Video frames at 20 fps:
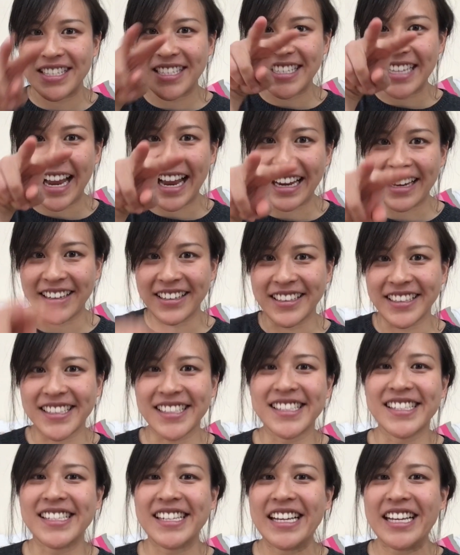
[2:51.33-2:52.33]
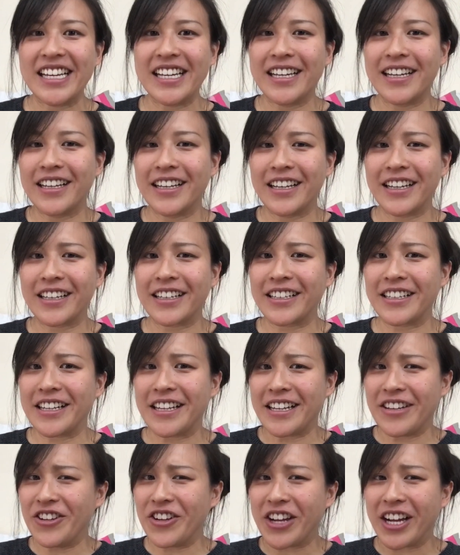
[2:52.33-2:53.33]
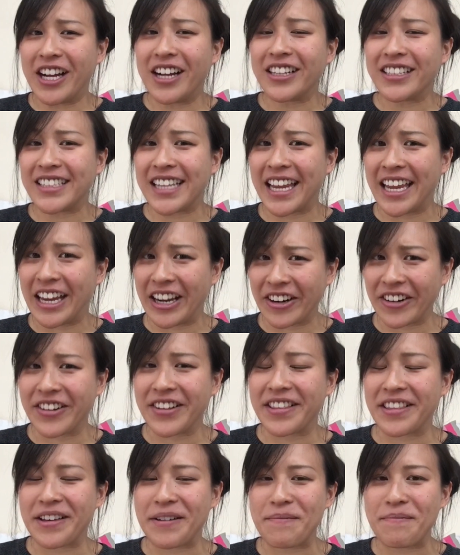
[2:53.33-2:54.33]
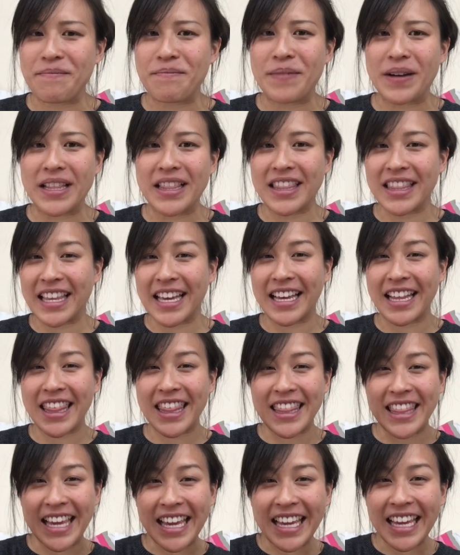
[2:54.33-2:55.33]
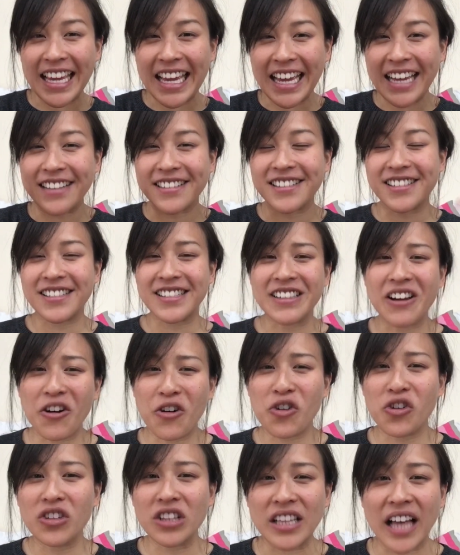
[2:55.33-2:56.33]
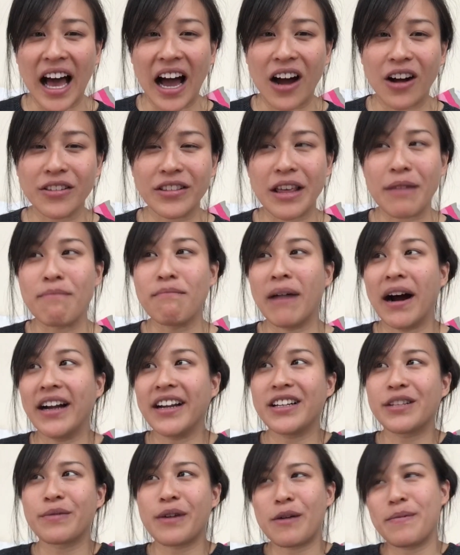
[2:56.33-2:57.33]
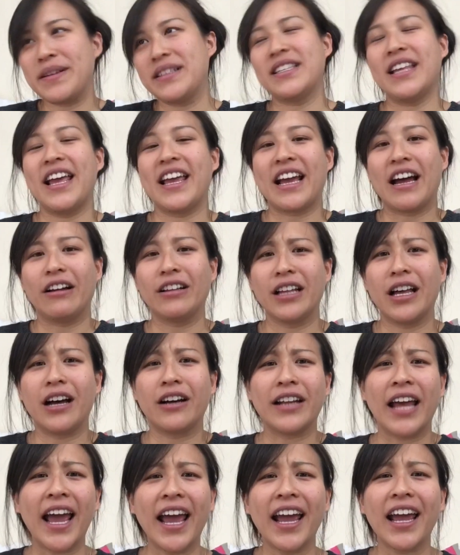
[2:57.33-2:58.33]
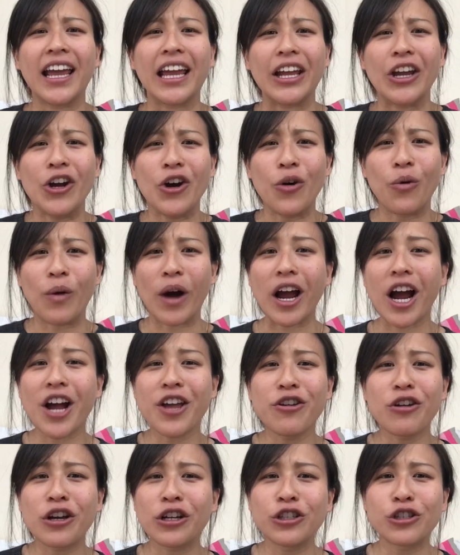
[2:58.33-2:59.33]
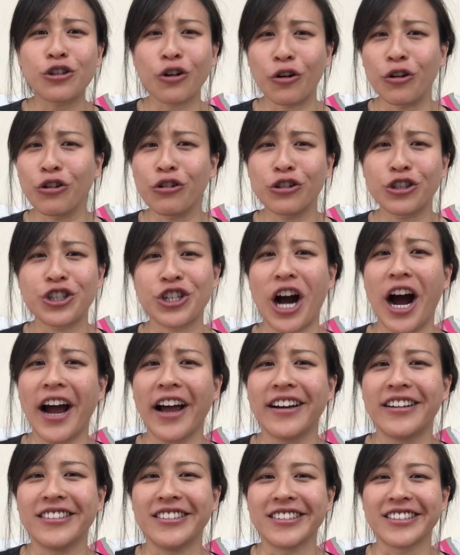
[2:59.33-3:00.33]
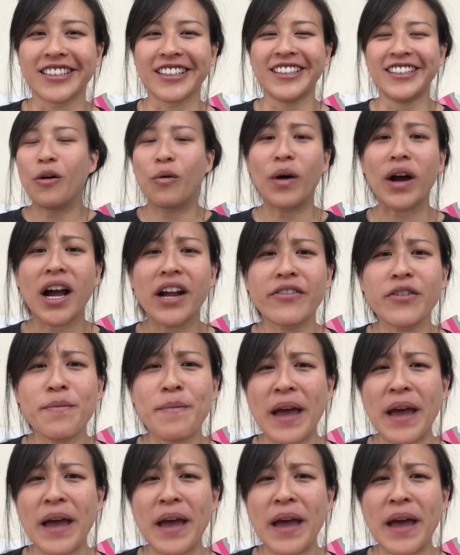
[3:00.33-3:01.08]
daggers. You can't hear them, but they're thinking it so loud, they might as well be saying out loud, hey, why can't you control your child? What kind of a